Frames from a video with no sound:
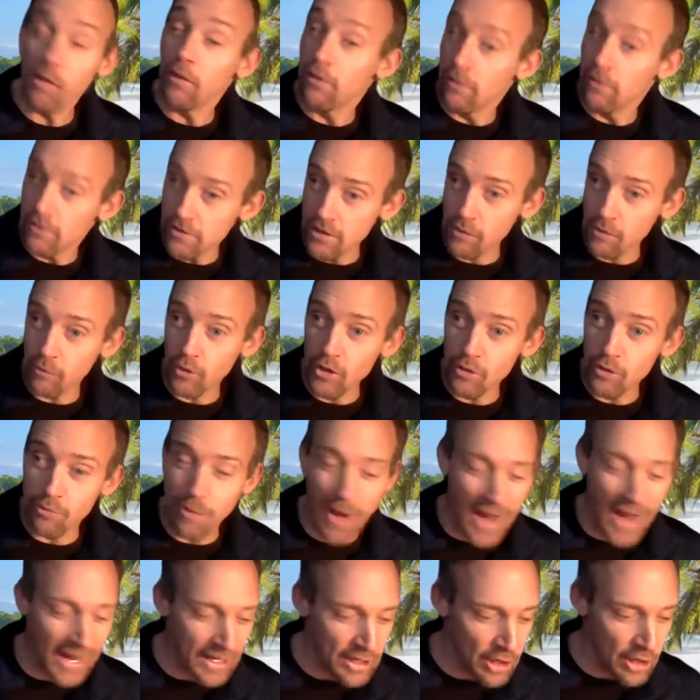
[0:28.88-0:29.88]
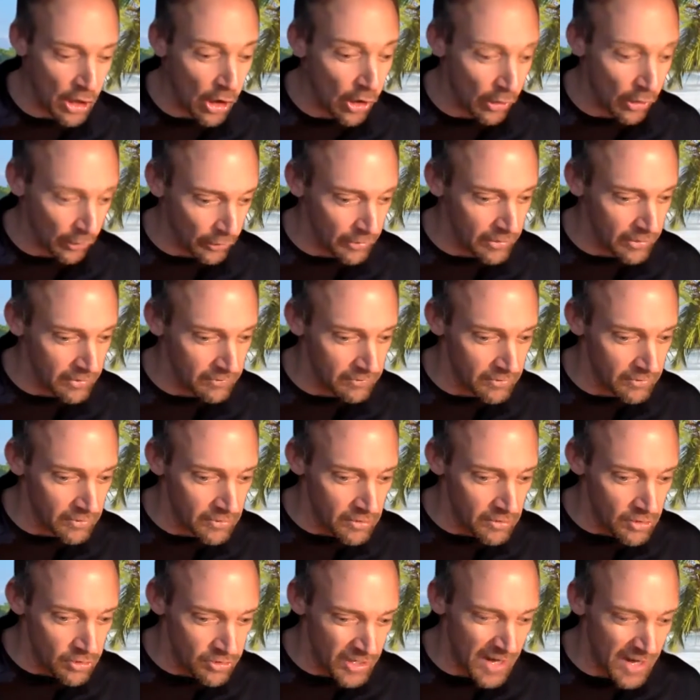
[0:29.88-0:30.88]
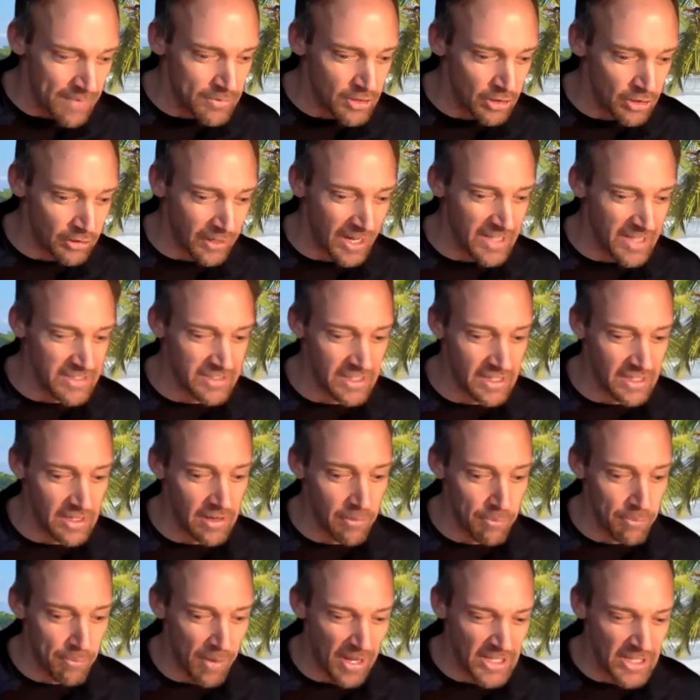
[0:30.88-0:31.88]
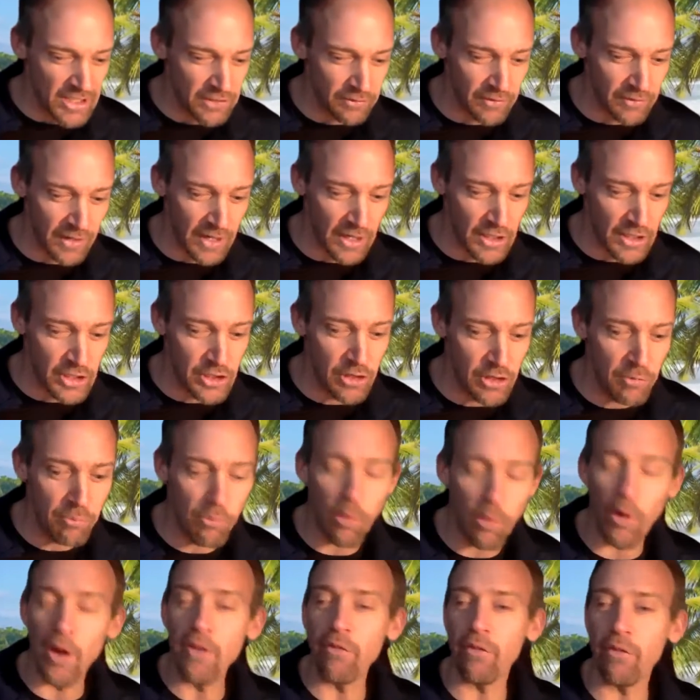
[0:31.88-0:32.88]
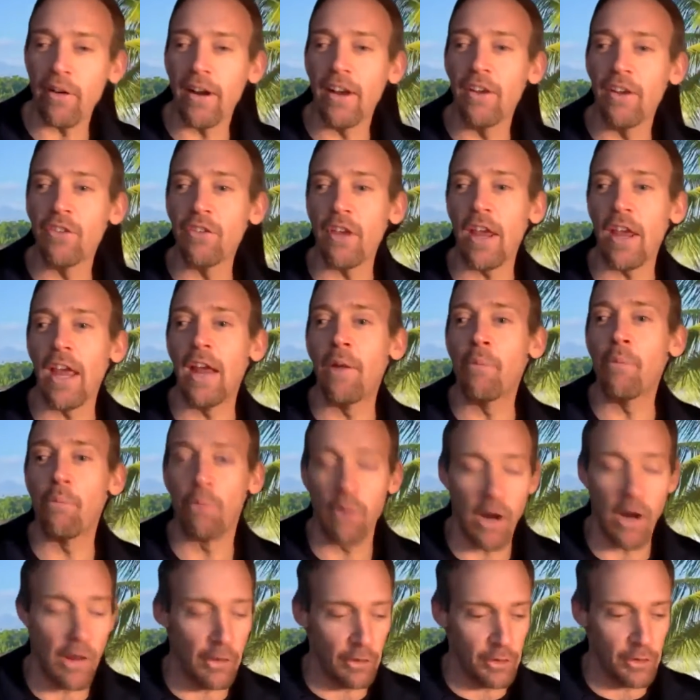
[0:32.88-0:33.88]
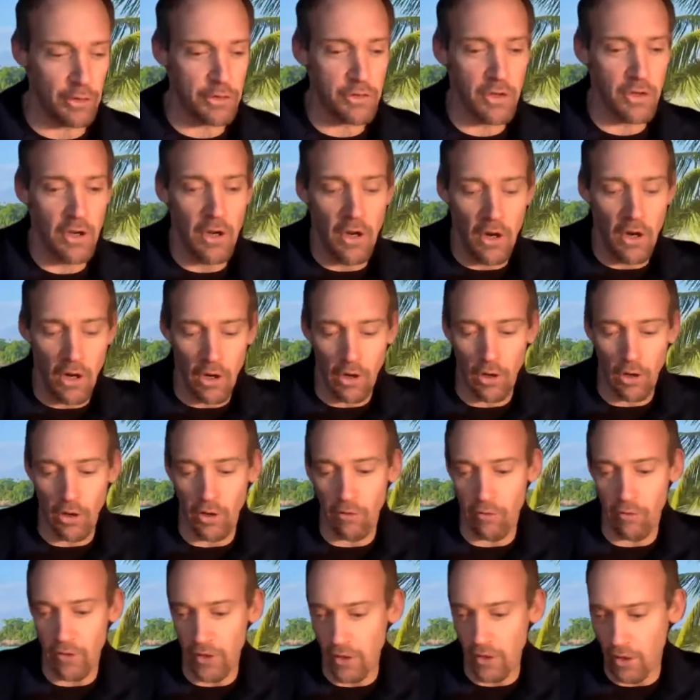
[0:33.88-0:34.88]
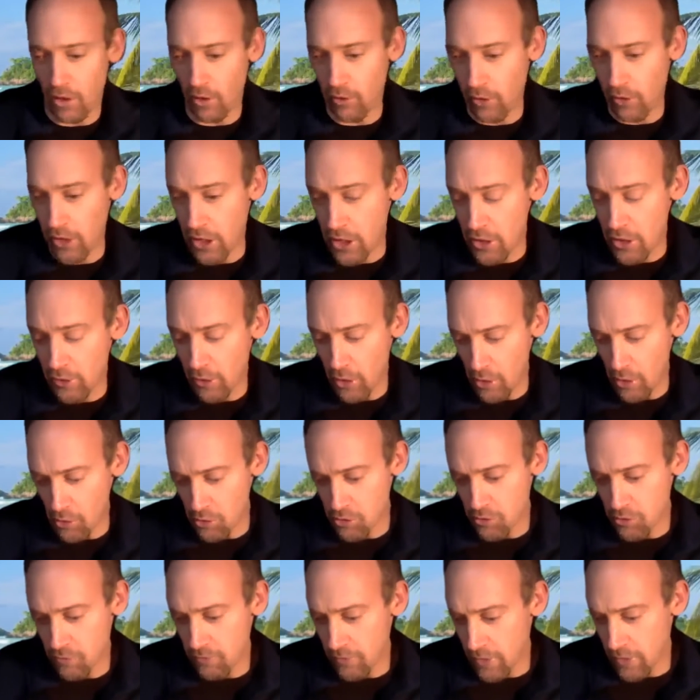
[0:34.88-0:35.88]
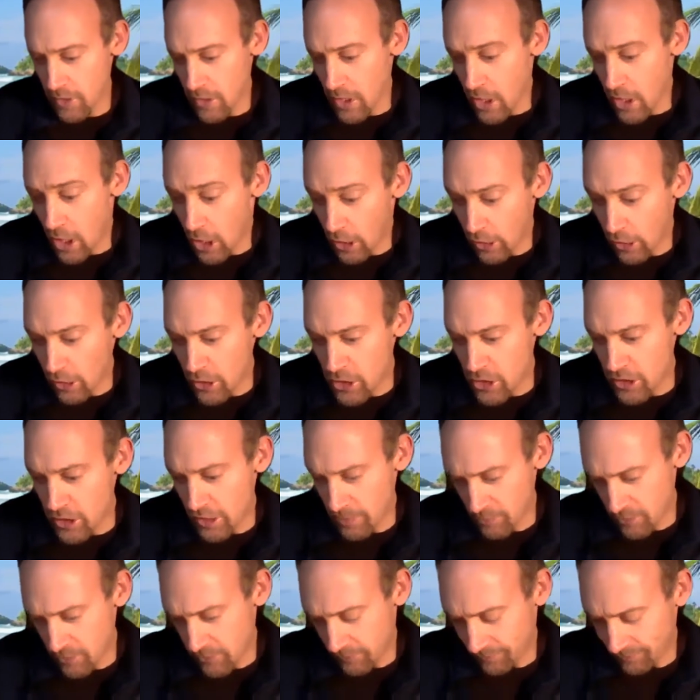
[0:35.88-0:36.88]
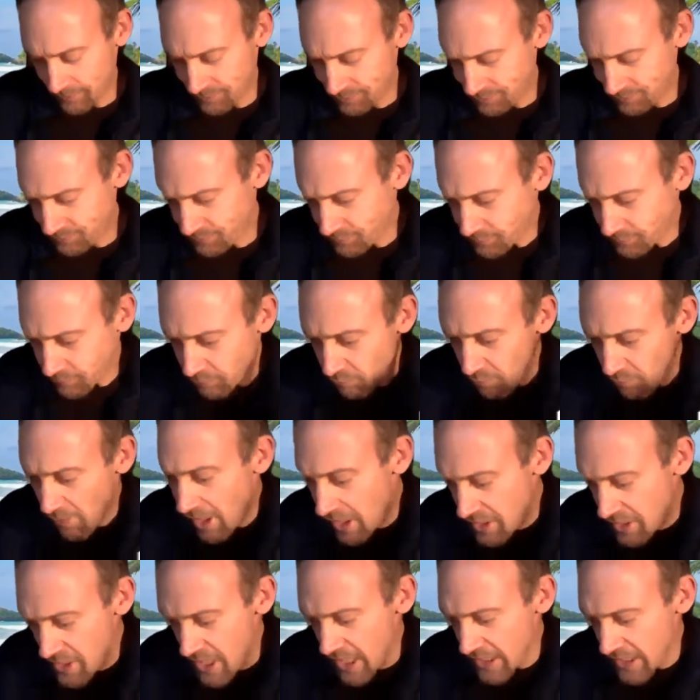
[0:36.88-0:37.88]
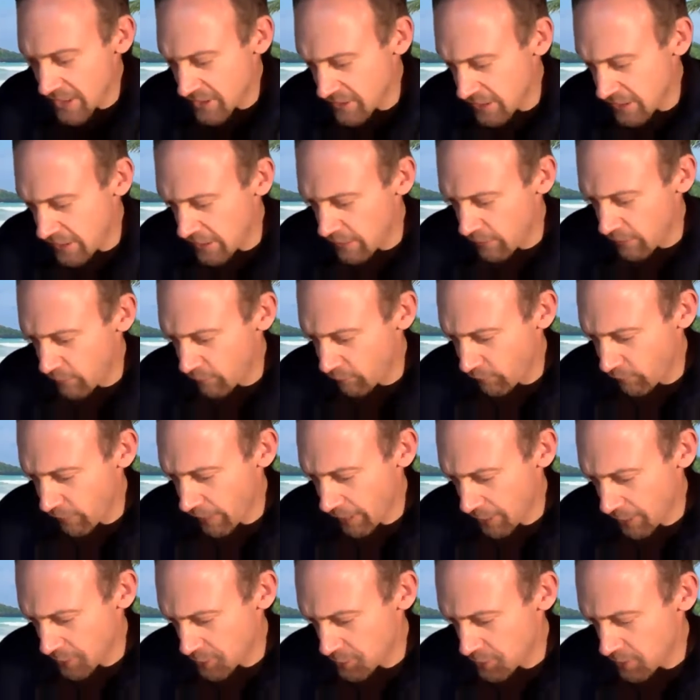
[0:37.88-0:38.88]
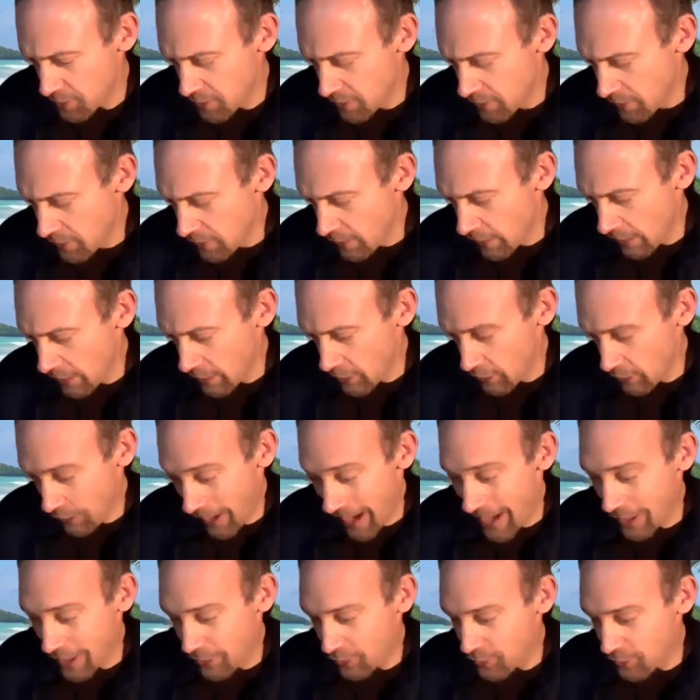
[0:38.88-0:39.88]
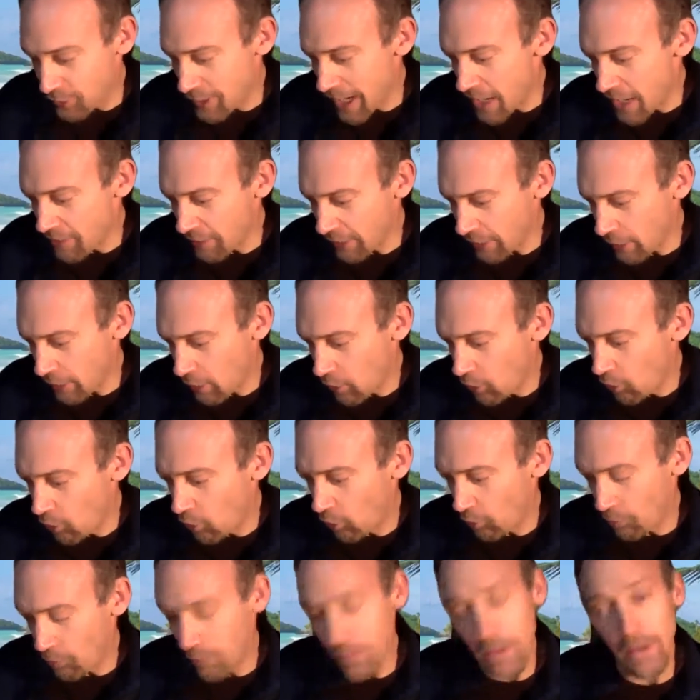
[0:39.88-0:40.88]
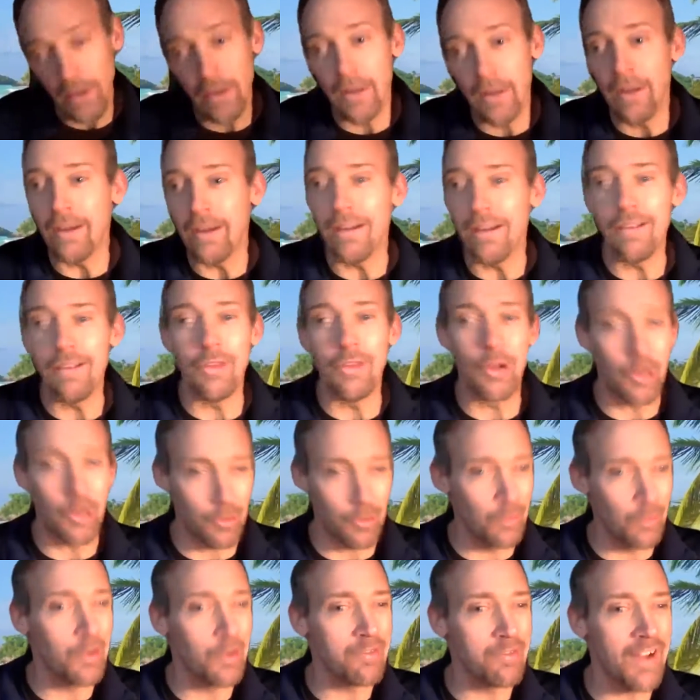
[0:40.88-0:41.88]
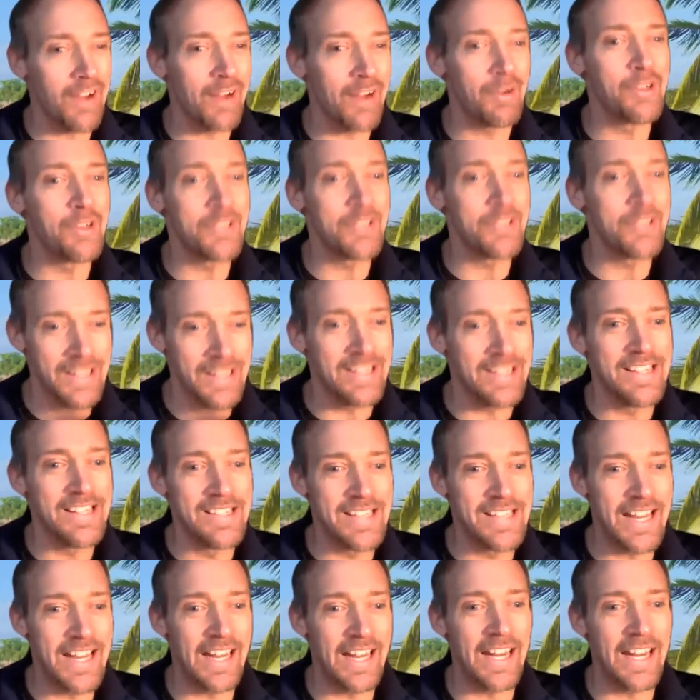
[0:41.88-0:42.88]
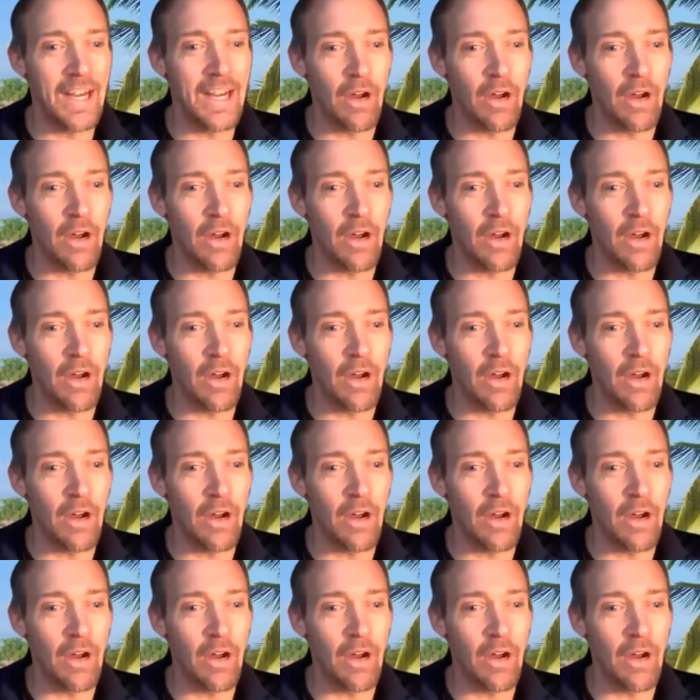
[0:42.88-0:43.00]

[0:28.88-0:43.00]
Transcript: someone's backyard, James Agresti, best friends, boyfriends, and brothers are the heroes. Hardships, not seeing friends. You're anchored down at home. The coronavirus is hitting